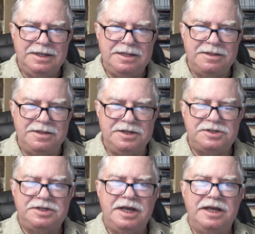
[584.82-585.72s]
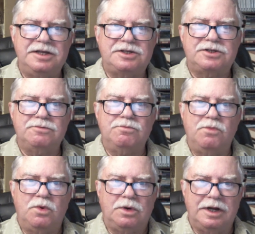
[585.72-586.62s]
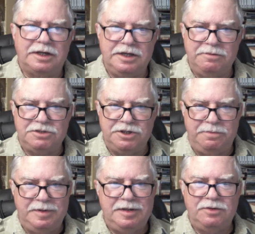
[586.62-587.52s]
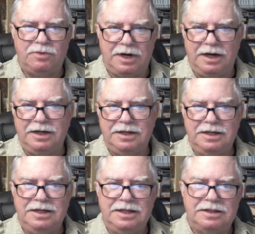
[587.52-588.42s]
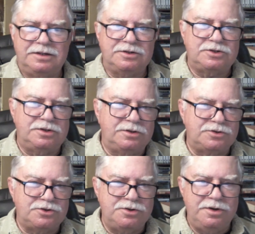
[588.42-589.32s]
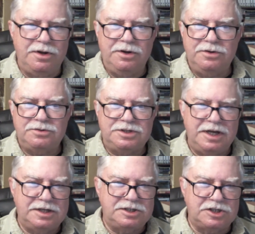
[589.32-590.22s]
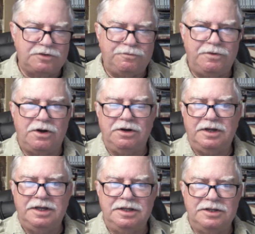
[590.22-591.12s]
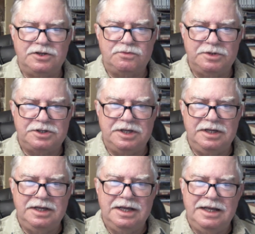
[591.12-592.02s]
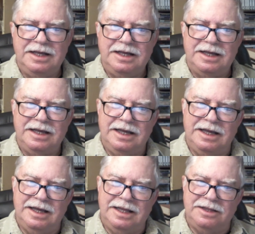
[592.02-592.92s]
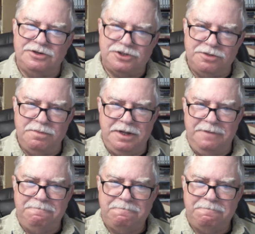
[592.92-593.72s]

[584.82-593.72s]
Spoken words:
This tastes more like an MGP rye. There's no Texas funk in this whiskey, and there should be.